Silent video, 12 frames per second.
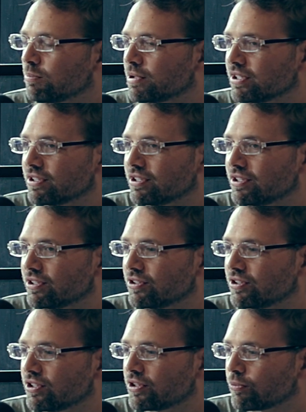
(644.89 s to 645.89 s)
But
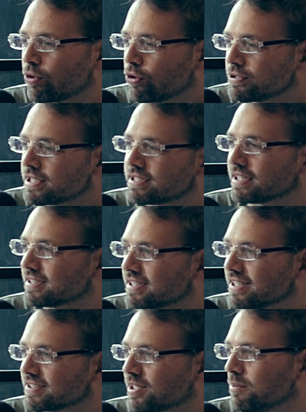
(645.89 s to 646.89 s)
the road to
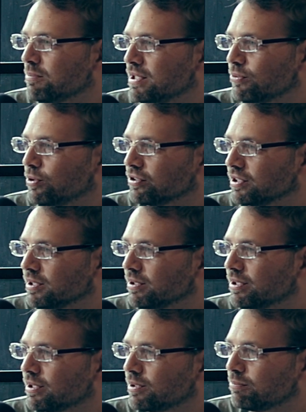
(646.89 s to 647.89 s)
success can be really
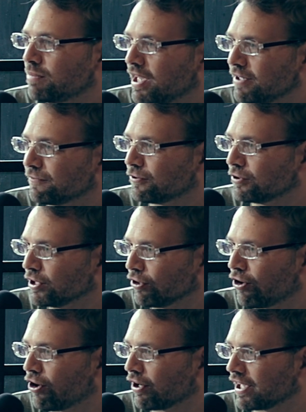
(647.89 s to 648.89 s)
painful and
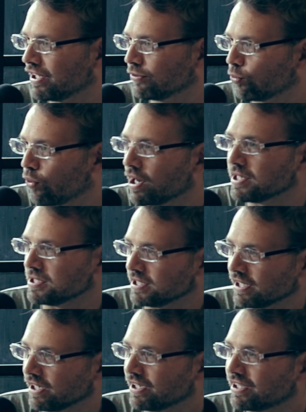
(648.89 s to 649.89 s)
long and
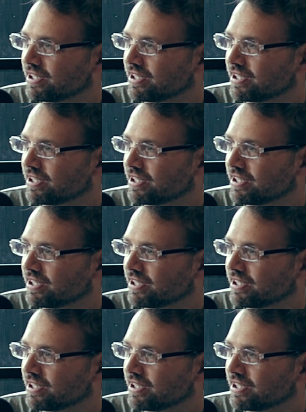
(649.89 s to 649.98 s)
winding.